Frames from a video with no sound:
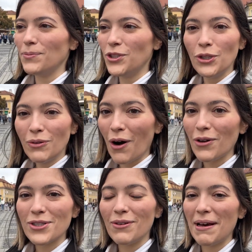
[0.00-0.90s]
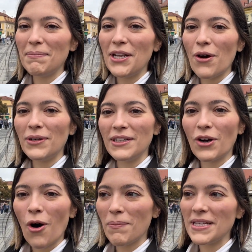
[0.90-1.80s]
Do also let me know in the
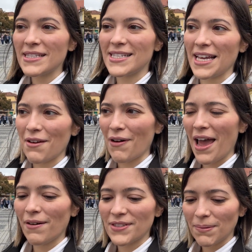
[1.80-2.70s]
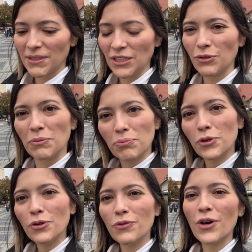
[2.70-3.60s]
comments if I have something to
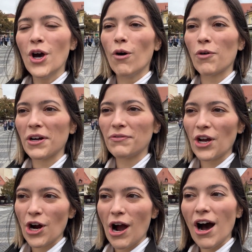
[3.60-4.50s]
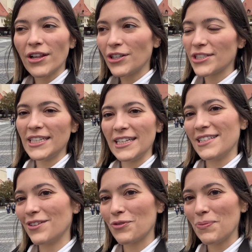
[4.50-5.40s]
improve, or if there are other
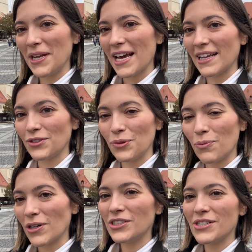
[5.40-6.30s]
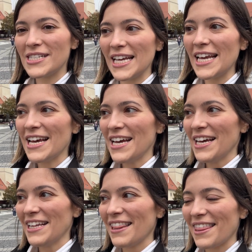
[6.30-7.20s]
cities in Romania that you want to see.
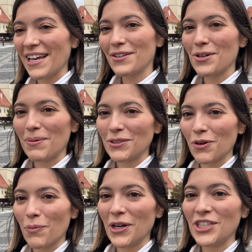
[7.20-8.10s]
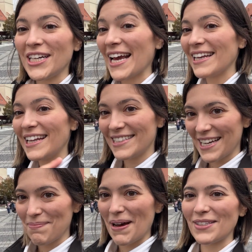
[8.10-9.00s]
Thank you so much for watching, and let's
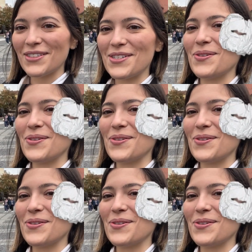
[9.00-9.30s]
get back to the